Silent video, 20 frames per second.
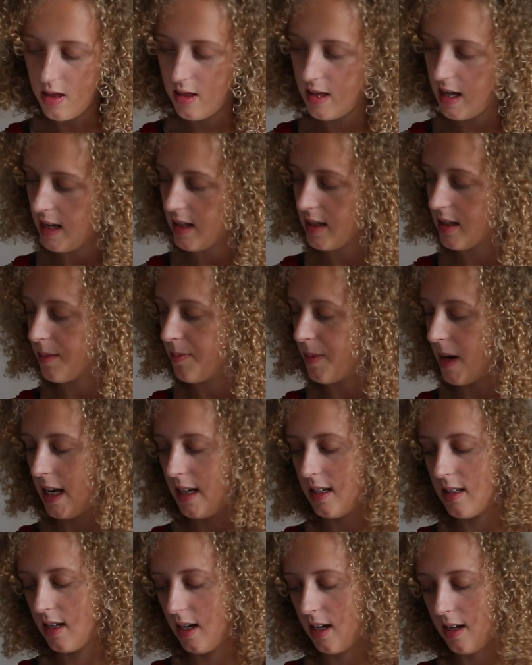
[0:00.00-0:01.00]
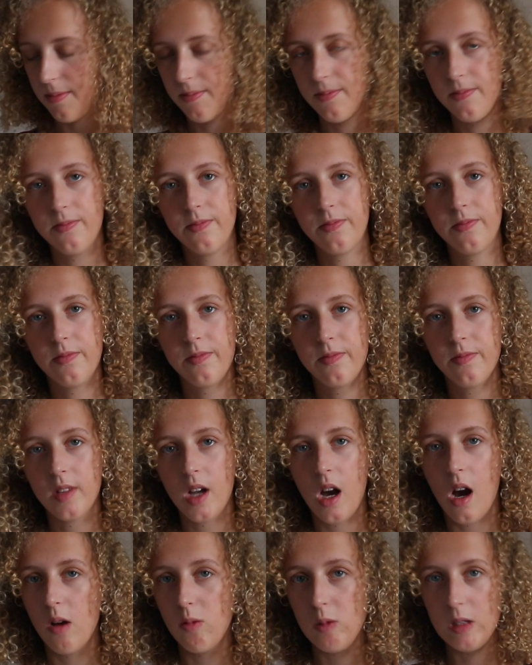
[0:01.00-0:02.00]
This painting
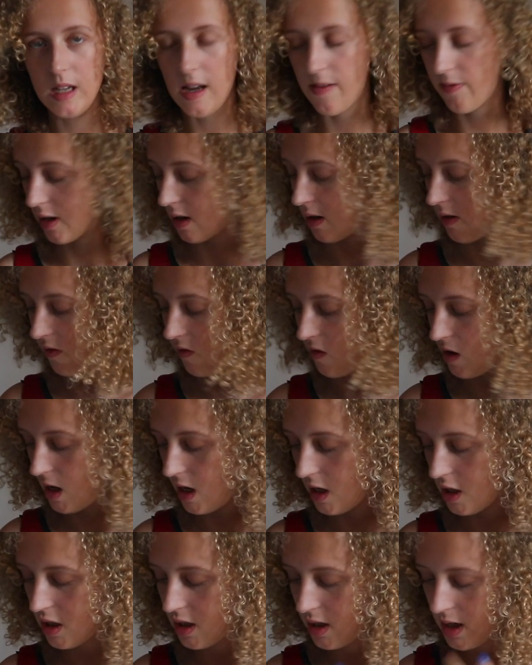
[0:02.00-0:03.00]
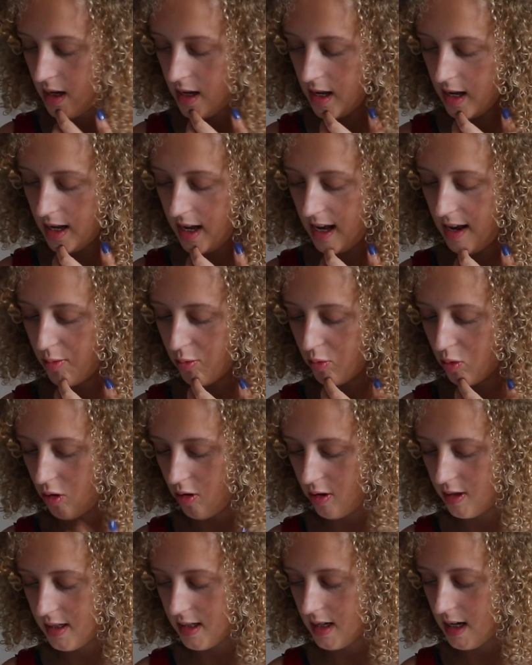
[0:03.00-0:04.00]
I was never going to finish. It
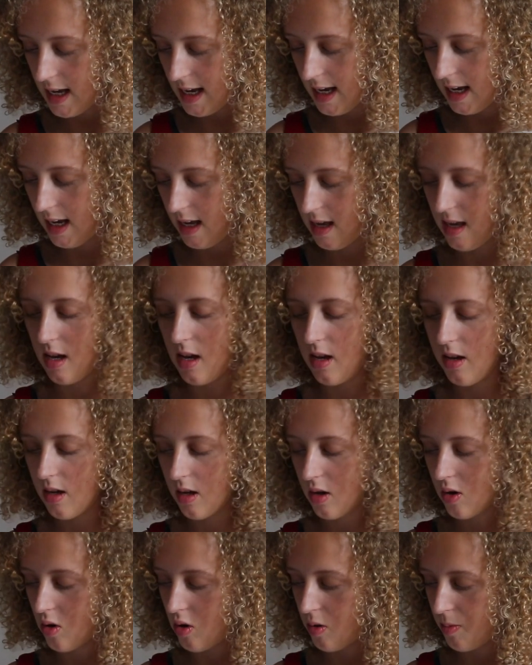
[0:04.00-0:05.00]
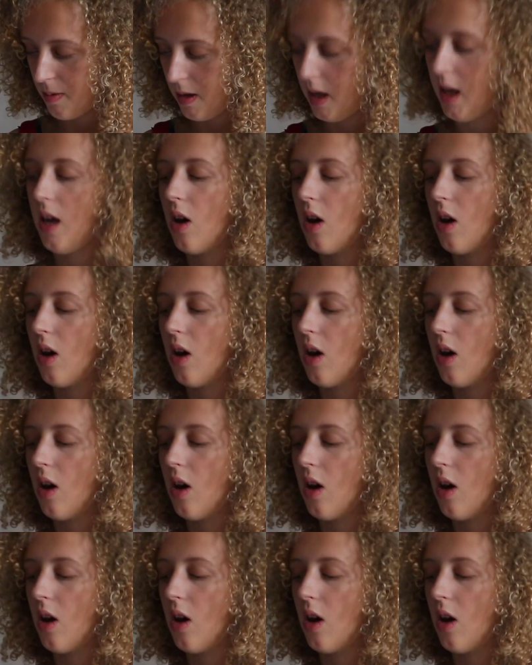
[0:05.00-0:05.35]
was a copy